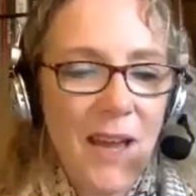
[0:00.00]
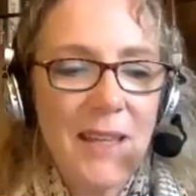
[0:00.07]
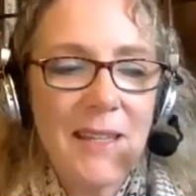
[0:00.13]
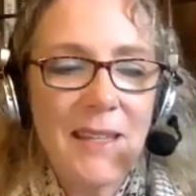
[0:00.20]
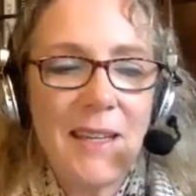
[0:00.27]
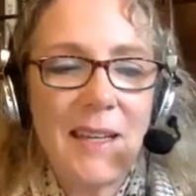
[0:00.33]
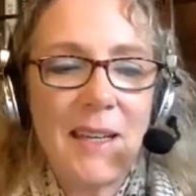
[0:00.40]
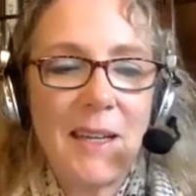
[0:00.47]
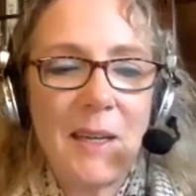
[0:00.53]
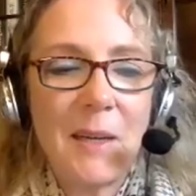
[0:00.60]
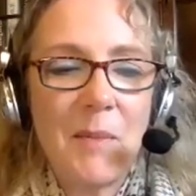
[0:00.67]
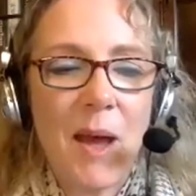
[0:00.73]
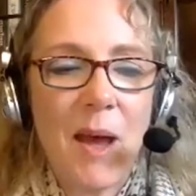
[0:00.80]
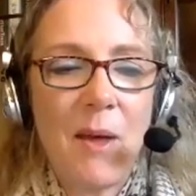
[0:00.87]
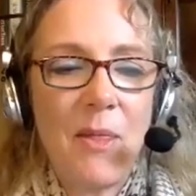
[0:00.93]
fascinating
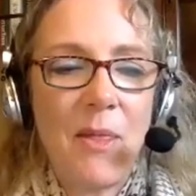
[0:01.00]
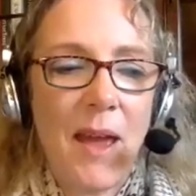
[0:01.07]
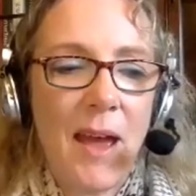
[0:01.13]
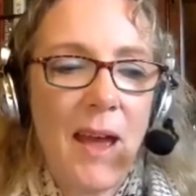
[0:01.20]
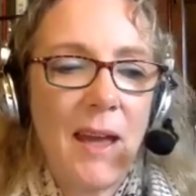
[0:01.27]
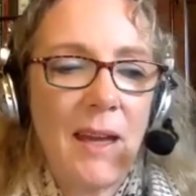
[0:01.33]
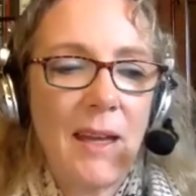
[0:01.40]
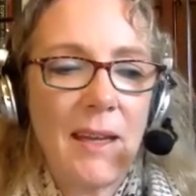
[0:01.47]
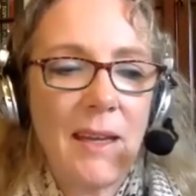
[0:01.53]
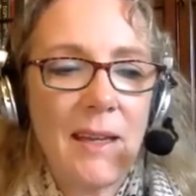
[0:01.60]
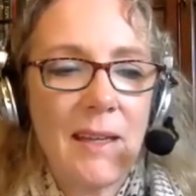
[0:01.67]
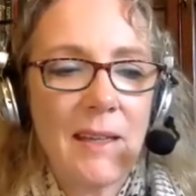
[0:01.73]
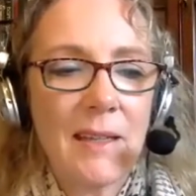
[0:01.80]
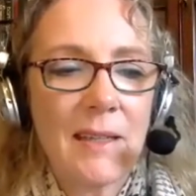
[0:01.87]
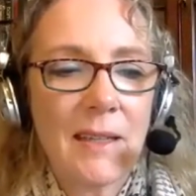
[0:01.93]
about that
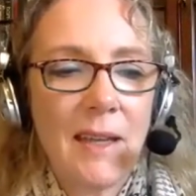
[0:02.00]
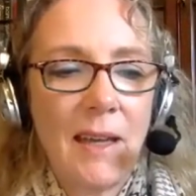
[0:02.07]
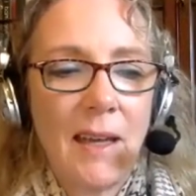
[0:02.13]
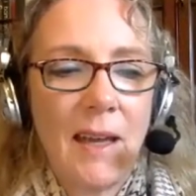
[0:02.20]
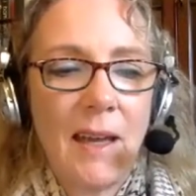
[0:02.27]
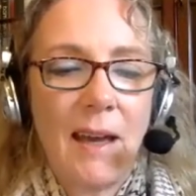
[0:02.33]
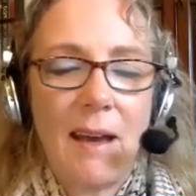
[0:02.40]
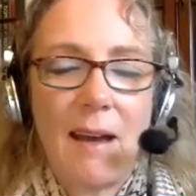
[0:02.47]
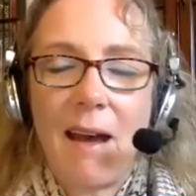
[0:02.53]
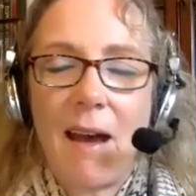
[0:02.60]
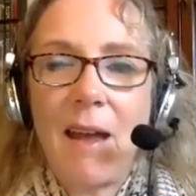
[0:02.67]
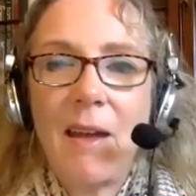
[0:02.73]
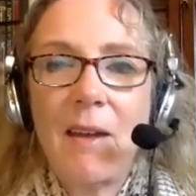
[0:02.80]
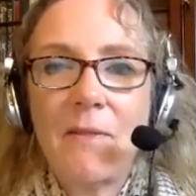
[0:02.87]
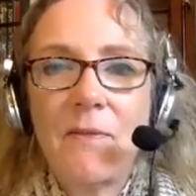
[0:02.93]
is
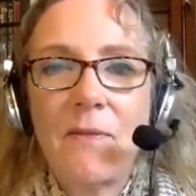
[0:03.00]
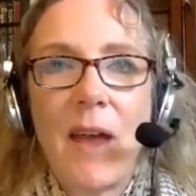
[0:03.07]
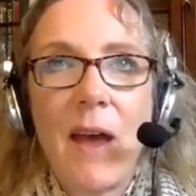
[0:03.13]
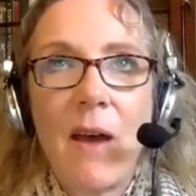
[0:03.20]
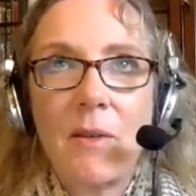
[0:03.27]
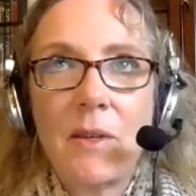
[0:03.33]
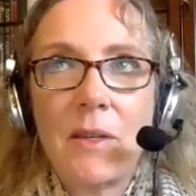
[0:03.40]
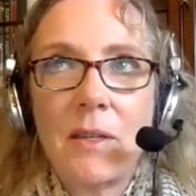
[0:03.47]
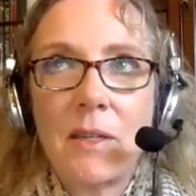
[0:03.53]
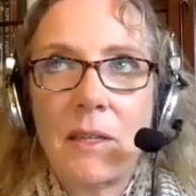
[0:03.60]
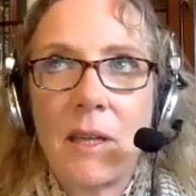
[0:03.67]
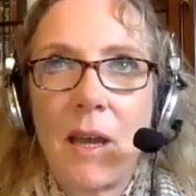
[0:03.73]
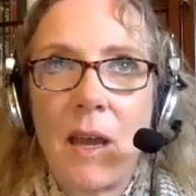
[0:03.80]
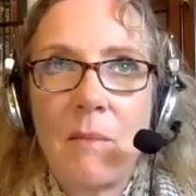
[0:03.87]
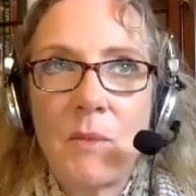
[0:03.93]
I have found
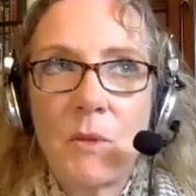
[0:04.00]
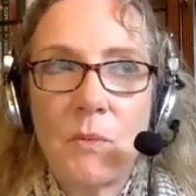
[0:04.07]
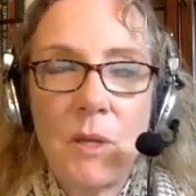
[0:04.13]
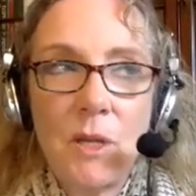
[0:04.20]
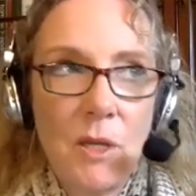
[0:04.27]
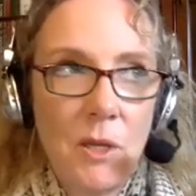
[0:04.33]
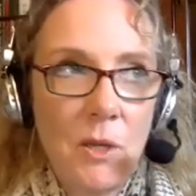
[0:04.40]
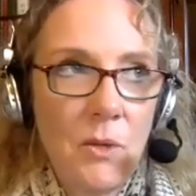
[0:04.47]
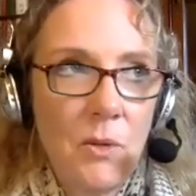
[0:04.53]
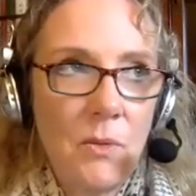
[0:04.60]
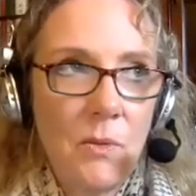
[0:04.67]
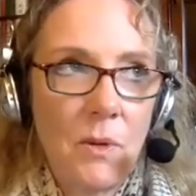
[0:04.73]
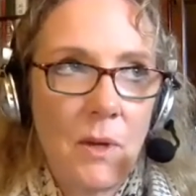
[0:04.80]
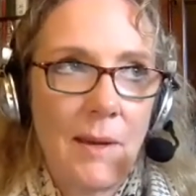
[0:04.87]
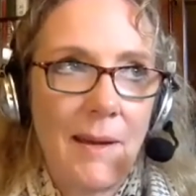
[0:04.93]
times when
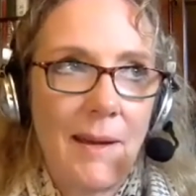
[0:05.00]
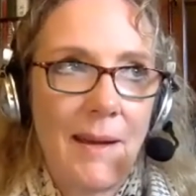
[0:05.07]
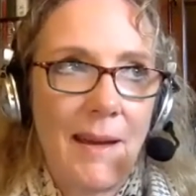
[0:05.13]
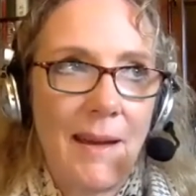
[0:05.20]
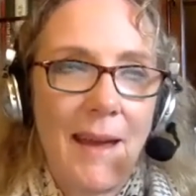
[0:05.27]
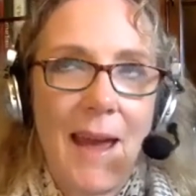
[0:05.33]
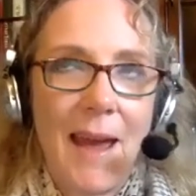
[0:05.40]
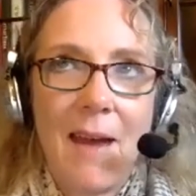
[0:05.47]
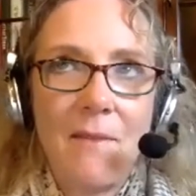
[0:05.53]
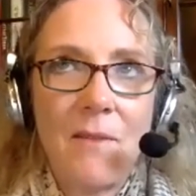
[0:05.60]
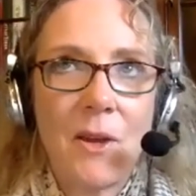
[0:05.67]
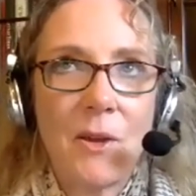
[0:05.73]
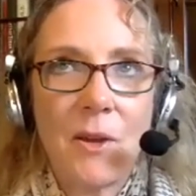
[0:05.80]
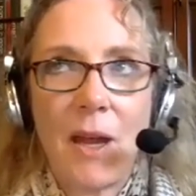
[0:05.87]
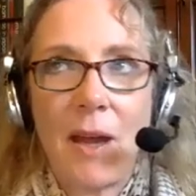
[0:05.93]
you have
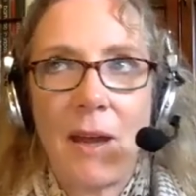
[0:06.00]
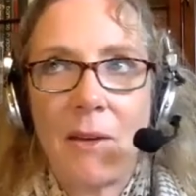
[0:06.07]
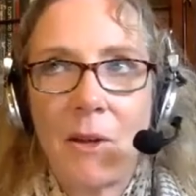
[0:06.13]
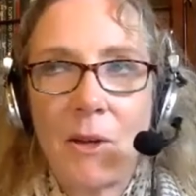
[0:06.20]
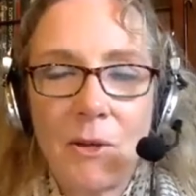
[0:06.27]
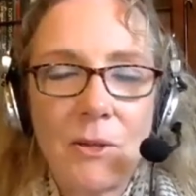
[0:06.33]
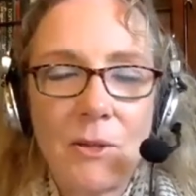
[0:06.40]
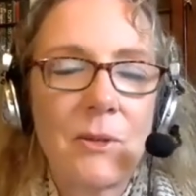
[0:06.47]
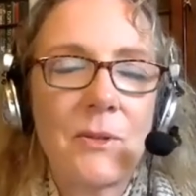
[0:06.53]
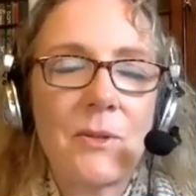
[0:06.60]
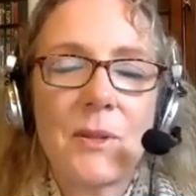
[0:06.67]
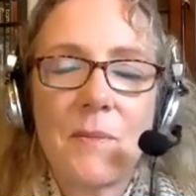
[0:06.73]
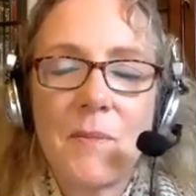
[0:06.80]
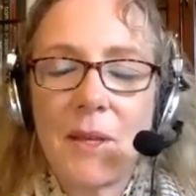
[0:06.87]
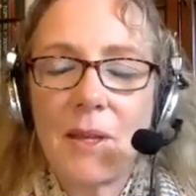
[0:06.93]
a hurt or
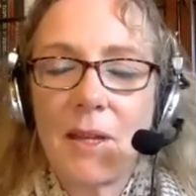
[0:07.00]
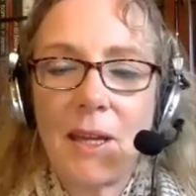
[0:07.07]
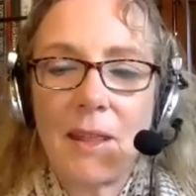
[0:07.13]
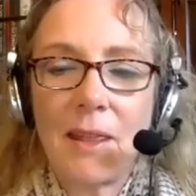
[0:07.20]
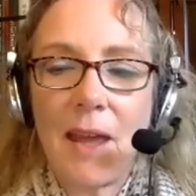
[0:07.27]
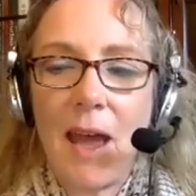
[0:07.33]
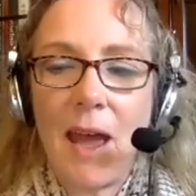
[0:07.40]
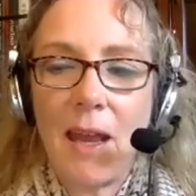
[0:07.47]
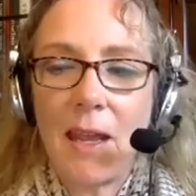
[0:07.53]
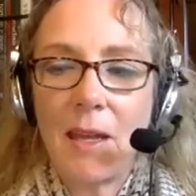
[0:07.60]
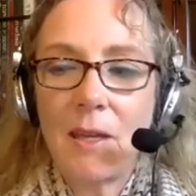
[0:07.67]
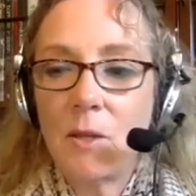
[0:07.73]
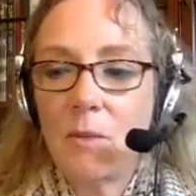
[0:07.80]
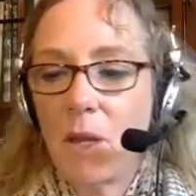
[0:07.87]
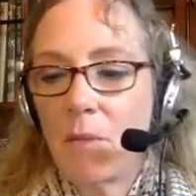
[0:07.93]
something like that,
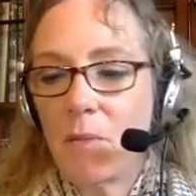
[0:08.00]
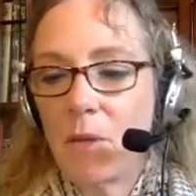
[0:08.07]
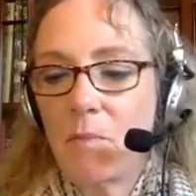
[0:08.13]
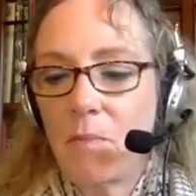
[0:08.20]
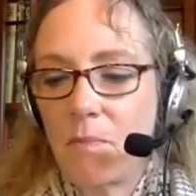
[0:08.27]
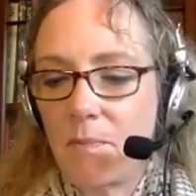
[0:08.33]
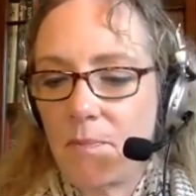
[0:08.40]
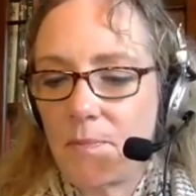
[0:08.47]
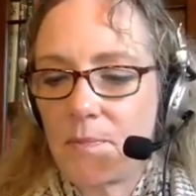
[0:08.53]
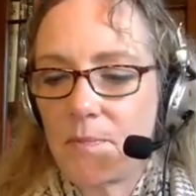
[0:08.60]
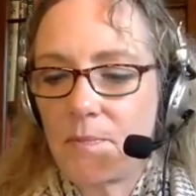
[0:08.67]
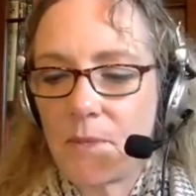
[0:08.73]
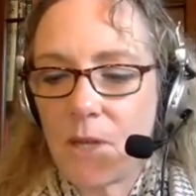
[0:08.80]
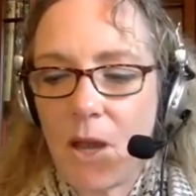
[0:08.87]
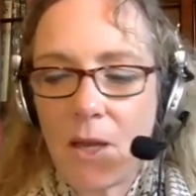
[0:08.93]
and you maybe
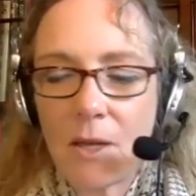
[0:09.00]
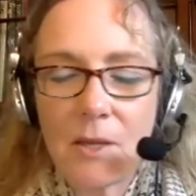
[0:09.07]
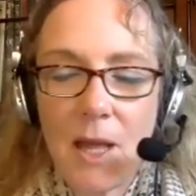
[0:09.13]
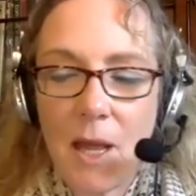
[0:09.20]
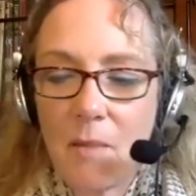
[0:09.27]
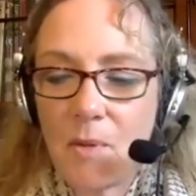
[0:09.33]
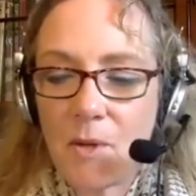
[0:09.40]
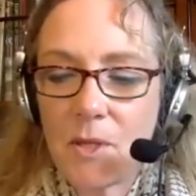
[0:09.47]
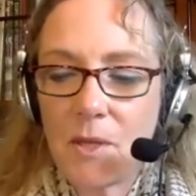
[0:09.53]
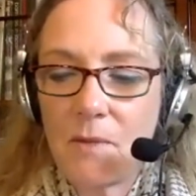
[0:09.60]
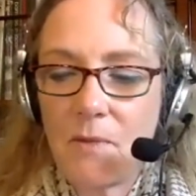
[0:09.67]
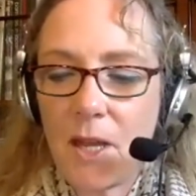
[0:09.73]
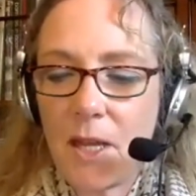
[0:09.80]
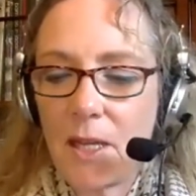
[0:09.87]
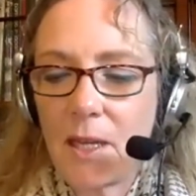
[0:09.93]
talk to that
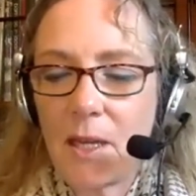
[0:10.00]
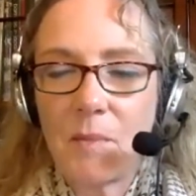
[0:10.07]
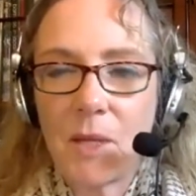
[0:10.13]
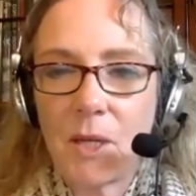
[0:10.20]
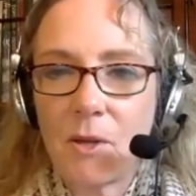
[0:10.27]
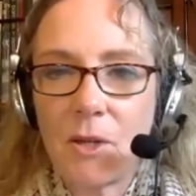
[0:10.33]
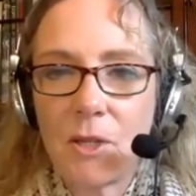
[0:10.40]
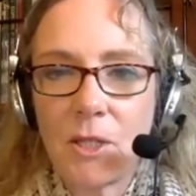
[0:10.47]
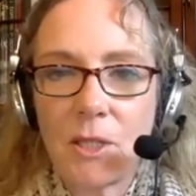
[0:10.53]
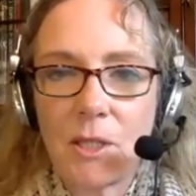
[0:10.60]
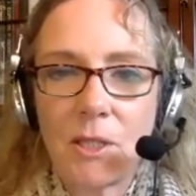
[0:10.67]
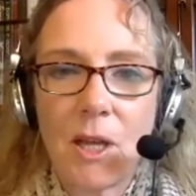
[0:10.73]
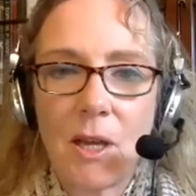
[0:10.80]
person, finally get up the courage to